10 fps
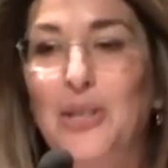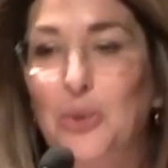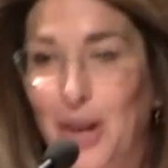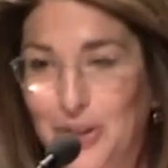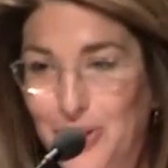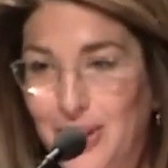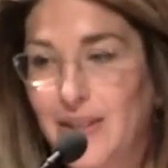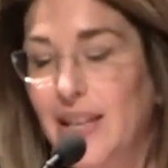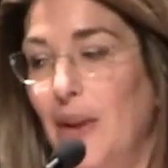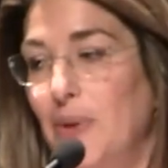these
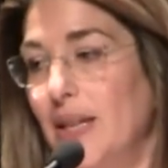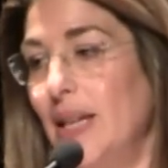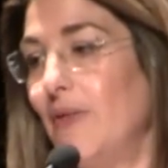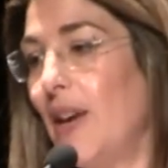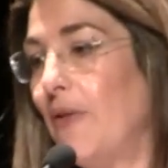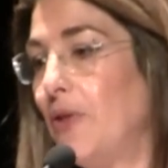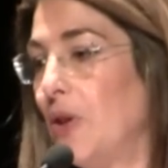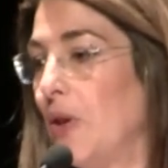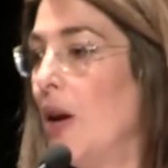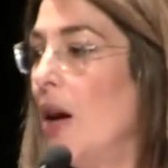questions that I received
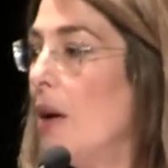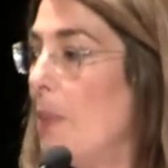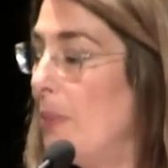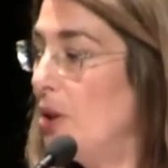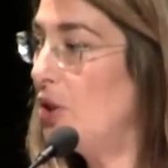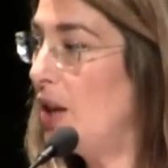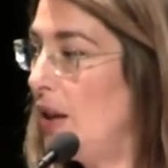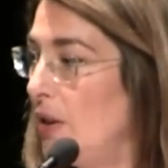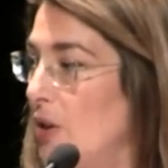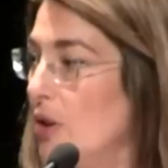after
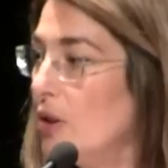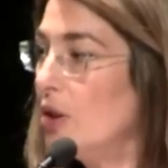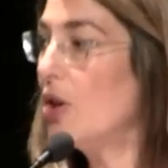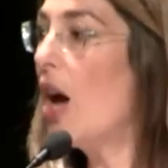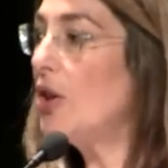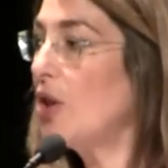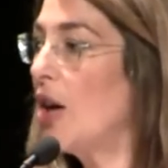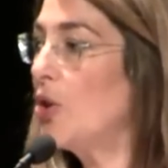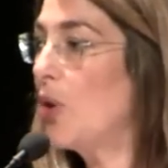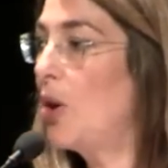publishing The Shock
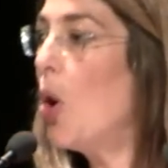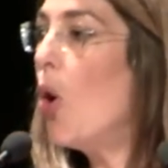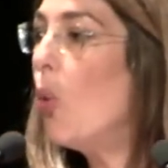Doctrine.